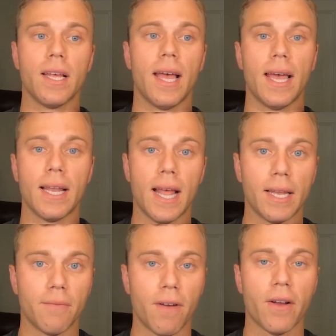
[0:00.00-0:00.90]

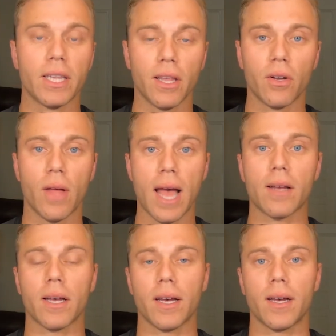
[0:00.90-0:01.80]
very little
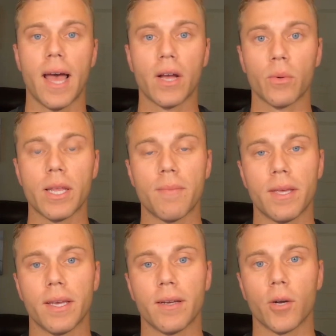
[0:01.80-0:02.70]
equity
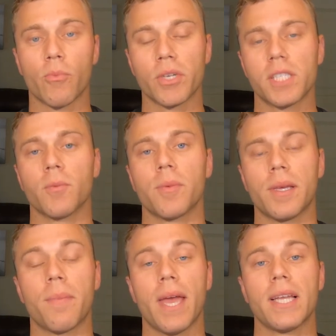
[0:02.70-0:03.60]
being or principal
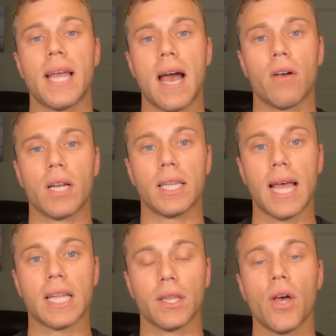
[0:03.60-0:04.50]
being paid down on
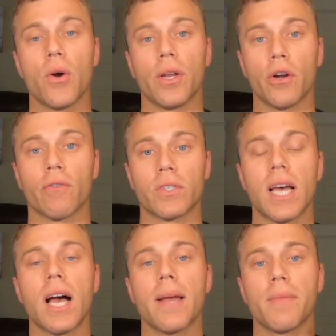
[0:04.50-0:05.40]
that loan. And over
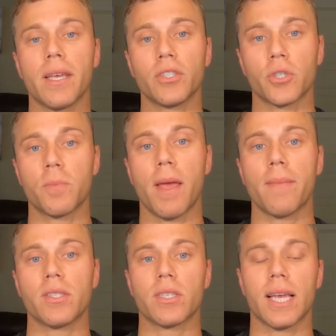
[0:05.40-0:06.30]
time, the interest
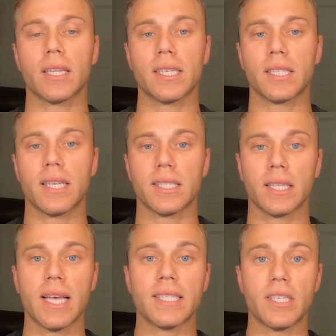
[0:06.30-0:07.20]
payments get less and less
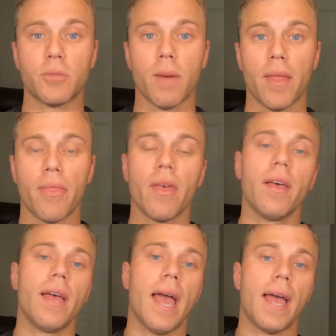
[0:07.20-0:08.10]
and less each month,
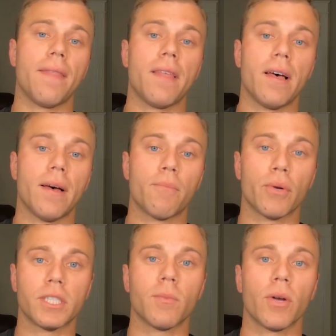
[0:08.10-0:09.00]
and the
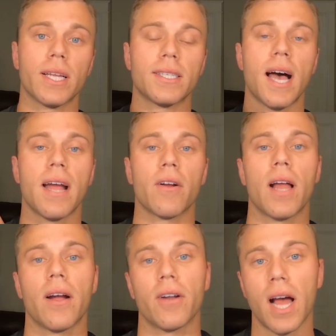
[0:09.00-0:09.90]
principal gets higher and
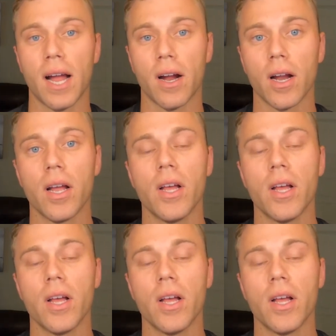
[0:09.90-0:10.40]
higher and higher.